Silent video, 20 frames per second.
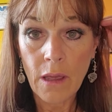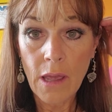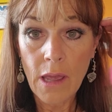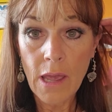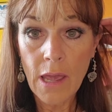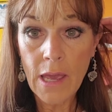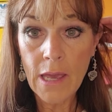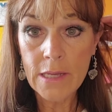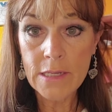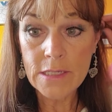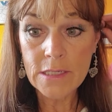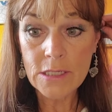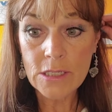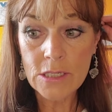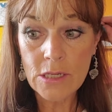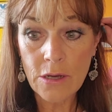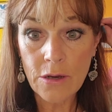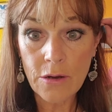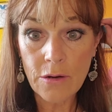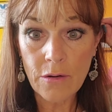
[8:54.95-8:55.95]
And
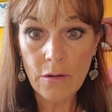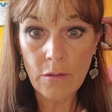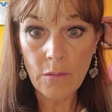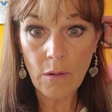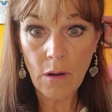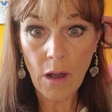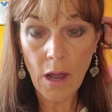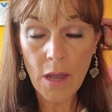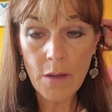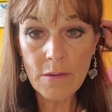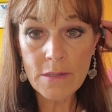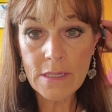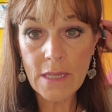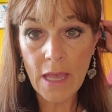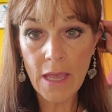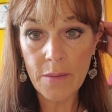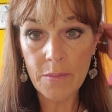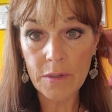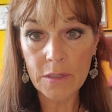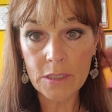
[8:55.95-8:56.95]
so I was
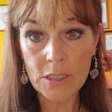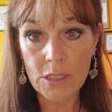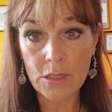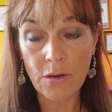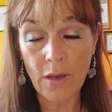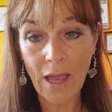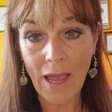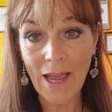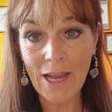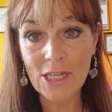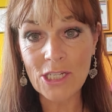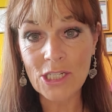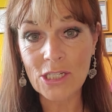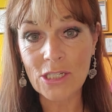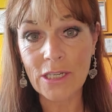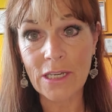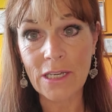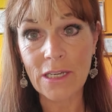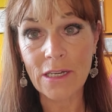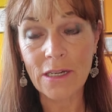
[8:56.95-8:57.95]
able to
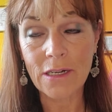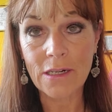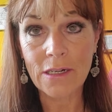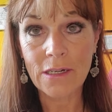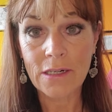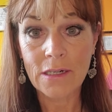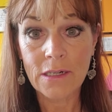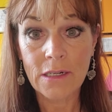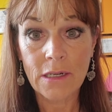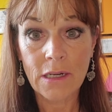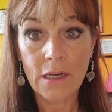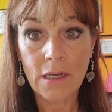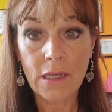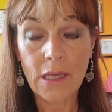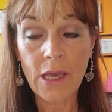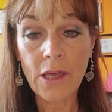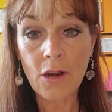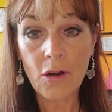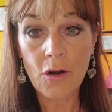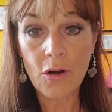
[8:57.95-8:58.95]
actually
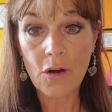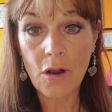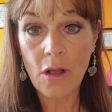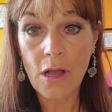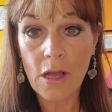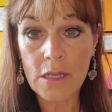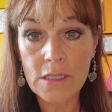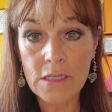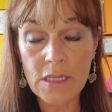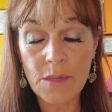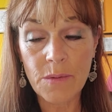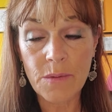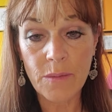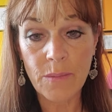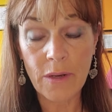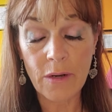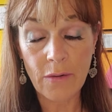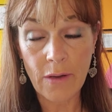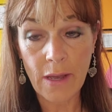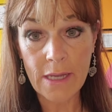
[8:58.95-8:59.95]
get her on some of the
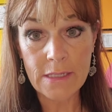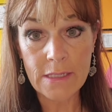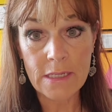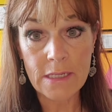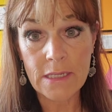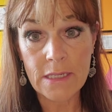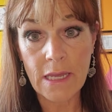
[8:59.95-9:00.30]
amino acids,